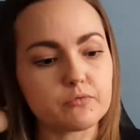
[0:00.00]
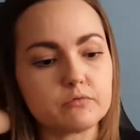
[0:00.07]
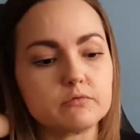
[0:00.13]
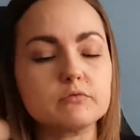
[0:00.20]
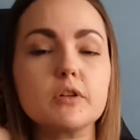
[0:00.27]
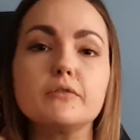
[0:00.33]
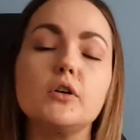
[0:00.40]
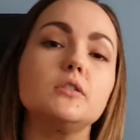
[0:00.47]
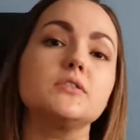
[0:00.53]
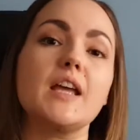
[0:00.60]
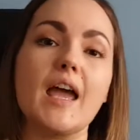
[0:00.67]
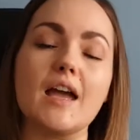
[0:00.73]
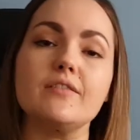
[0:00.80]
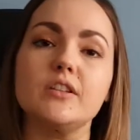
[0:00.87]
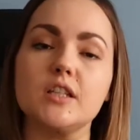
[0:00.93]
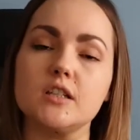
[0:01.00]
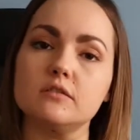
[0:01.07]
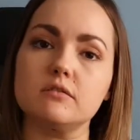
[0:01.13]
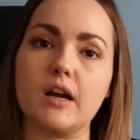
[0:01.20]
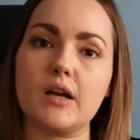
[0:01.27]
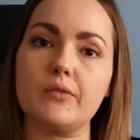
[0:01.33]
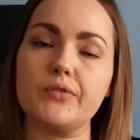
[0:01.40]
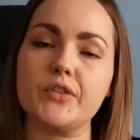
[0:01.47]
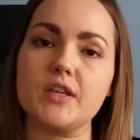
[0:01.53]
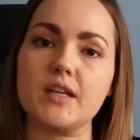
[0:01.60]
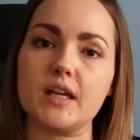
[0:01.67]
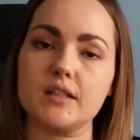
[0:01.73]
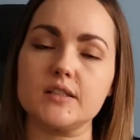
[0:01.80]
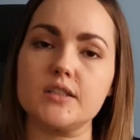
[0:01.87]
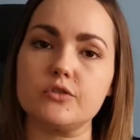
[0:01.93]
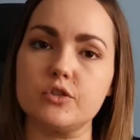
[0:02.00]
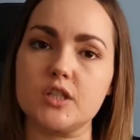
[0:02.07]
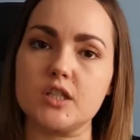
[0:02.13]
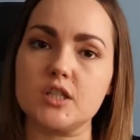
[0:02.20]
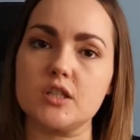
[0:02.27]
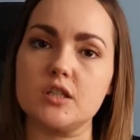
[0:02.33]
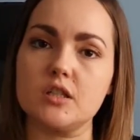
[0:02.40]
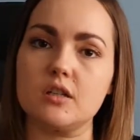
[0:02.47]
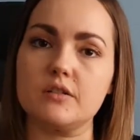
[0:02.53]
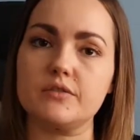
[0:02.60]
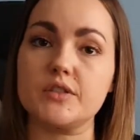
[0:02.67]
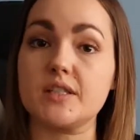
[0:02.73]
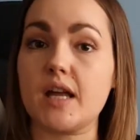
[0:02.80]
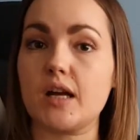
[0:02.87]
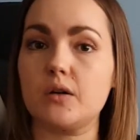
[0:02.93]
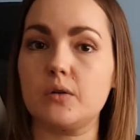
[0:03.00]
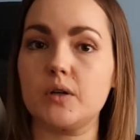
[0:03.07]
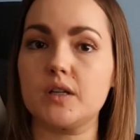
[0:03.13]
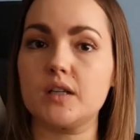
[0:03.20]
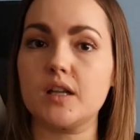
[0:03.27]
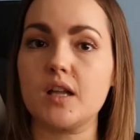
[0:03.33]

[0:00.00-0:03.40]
revolved heavily around the Celtic tradition of Samhain.